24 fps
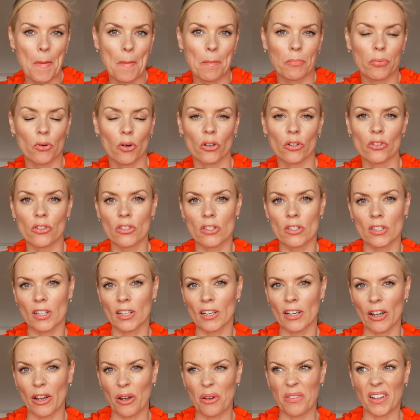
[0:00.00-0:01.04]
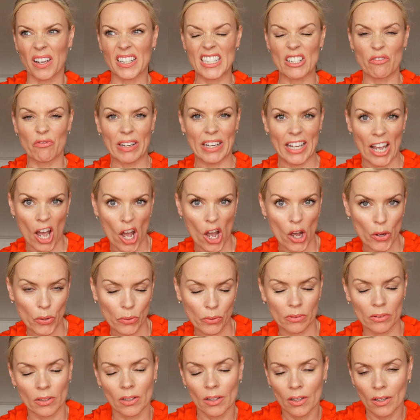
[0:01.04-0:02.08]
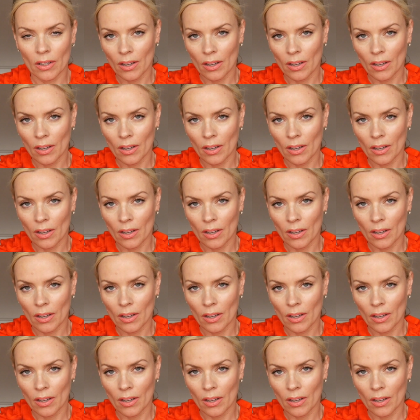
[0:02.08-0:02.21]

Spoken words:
bronze glow that I didn't really own.